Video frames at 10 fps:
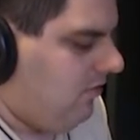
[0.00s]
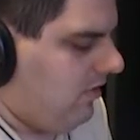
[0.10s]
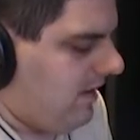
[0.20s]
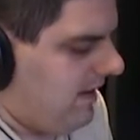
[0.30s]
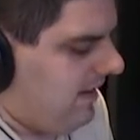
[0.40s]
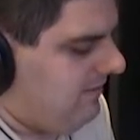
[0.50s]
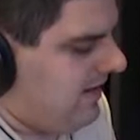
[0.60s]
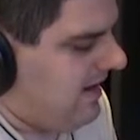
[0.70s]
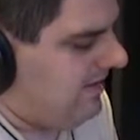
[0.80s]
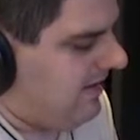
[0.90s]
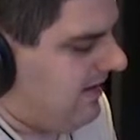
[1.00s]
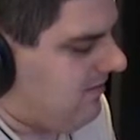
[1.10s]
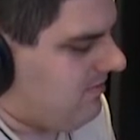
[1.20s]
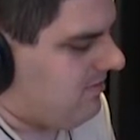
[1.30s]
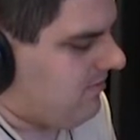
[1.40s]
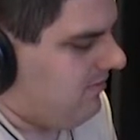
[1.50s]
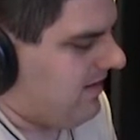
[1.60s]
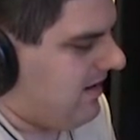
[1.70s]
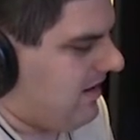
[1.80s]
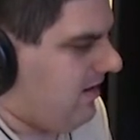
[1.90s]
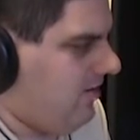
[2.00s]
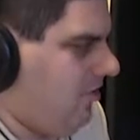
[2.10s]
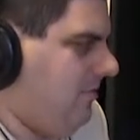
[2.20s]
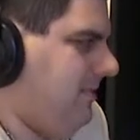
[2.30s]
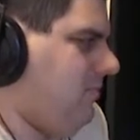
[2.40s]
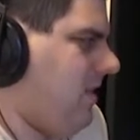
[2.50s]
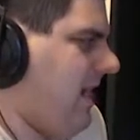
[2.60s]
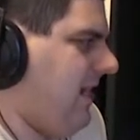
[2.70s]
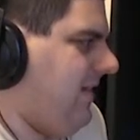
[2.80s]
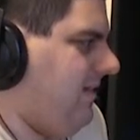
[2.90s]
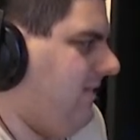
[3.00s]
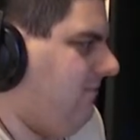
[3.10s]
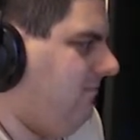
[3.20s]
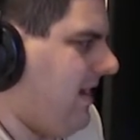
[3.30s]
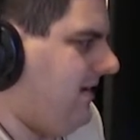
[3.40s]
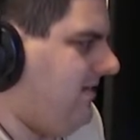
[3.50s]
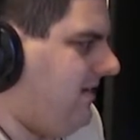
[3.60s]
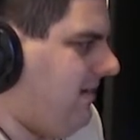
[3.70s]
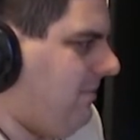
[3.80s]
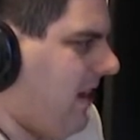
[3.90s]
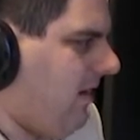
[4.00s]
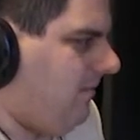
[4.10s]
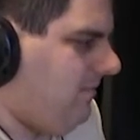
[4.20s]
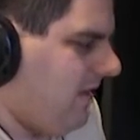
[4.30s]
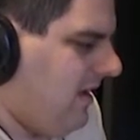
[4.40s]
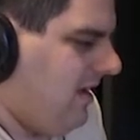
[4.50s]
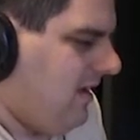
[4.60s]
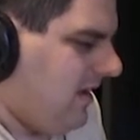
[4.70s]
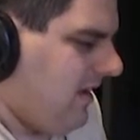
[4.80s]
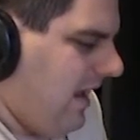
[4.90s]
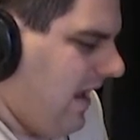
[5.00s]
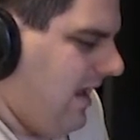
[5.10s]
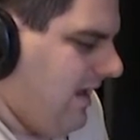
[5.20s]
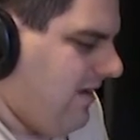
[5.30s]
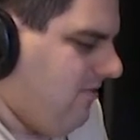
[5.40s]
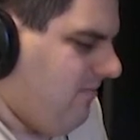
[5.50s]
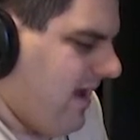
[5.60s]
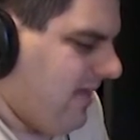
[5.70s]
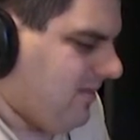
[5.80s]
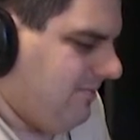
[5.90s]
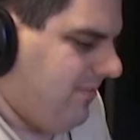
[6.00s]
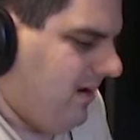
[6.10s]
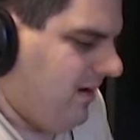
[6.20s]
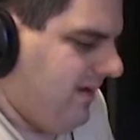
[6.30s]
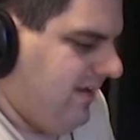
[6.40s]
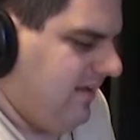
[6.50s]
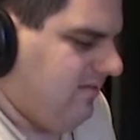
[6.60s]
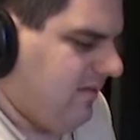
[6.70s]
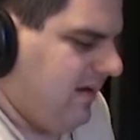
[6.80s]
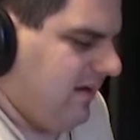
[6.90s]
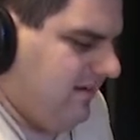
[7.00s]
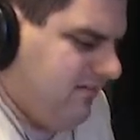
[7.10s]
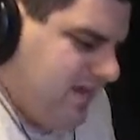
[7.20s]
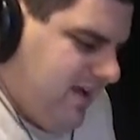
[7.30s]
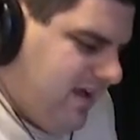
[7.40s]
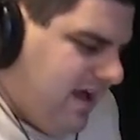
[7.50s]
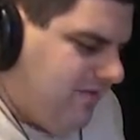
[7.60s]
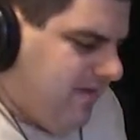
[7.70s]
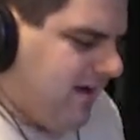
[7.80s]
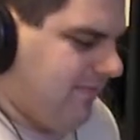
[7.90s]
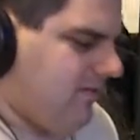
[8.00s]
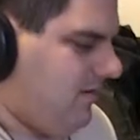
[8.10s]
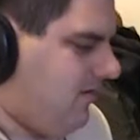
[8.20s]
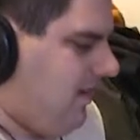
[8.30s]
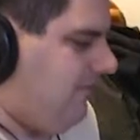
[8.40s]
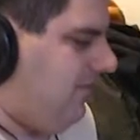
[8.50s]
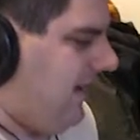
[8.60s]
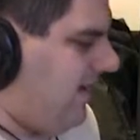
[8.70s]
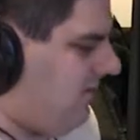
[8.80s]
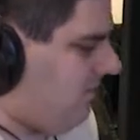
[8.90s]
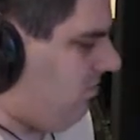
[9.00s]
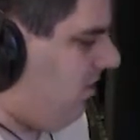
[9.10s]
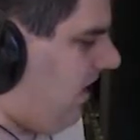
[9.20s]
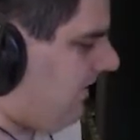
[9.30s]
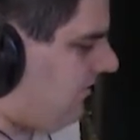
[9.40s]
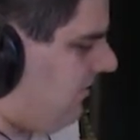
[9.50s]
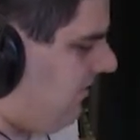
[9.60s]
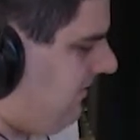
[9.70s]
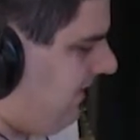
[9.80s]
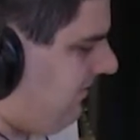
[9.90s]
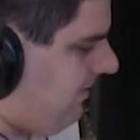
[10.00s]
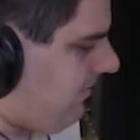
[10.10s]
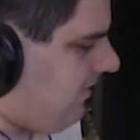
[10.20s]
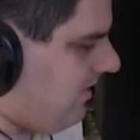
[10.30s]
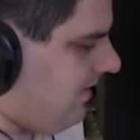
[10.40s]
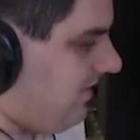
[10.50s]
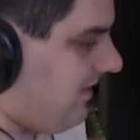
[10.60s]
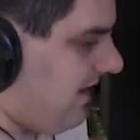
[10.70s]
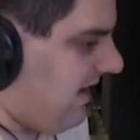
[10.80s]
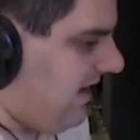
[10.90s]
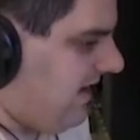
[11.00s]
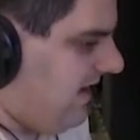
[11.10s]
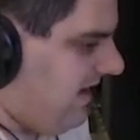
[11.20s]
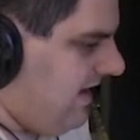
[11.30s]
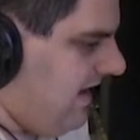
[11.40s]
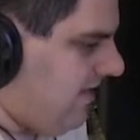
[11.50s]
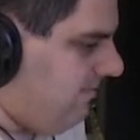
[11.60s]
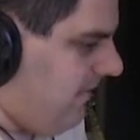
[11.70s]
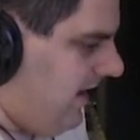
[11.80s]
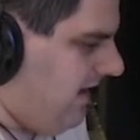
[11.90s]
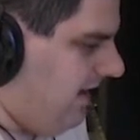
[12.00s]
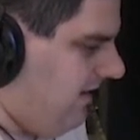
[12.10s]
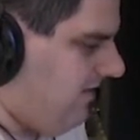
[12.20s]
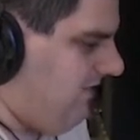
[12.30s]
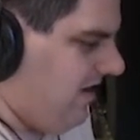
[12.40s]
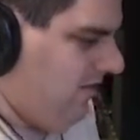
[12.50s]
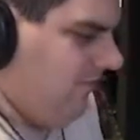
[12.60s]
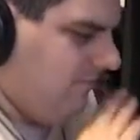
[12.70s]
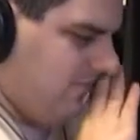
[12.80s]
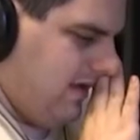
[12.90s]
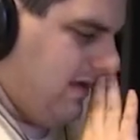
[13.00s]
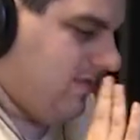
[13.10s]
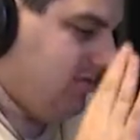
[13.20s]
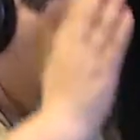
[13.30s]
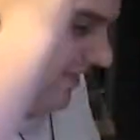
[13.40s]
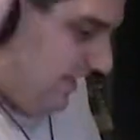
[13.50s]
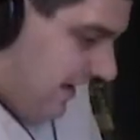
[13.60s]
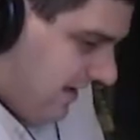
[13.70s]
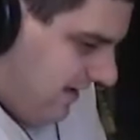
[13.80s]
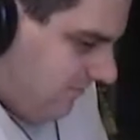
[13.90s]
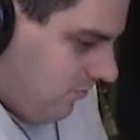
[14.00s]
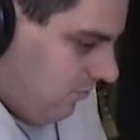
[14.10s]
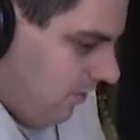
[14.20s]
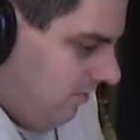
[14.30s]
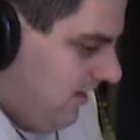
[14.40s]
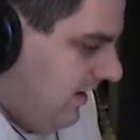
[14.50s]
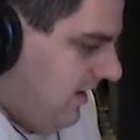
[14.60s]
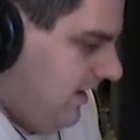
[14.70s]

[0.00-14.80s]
what NBA Lakers shooting guard Kobe Bryant mentioned about AAU basketball, and he said an interesting comment after the um, Lakers lost to the Memphis Grizzlies in a ESPN interview. He said that um quote